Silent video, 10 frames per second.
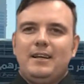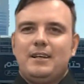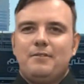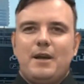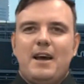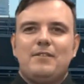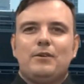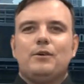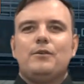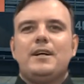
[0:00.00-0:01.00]
If you haven't
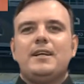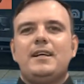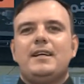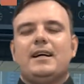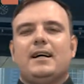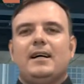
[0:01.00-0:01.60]
already